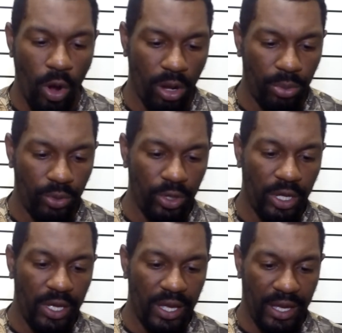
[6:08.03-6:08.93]
wobble.
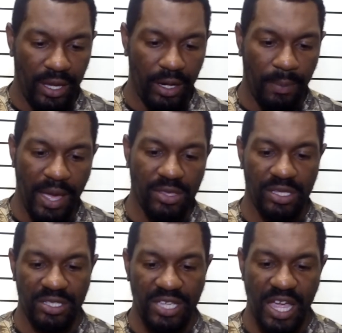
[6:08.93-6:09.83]
And about
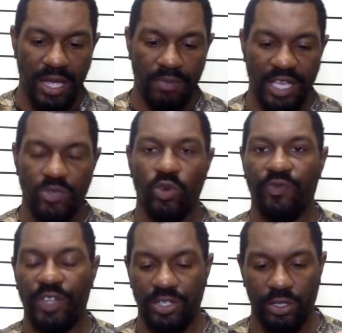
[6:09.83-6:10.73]
this time, that's what
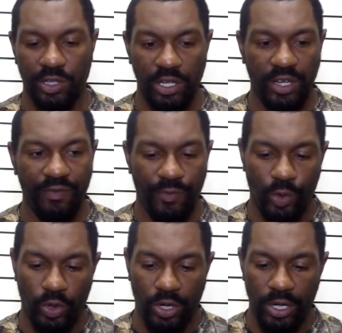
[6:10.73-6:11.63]
fish are looking
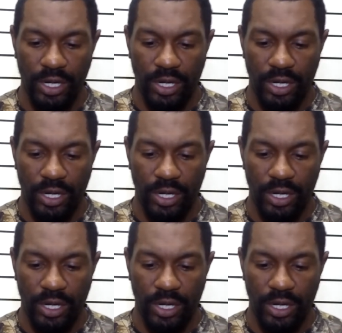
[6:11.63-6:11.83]
for.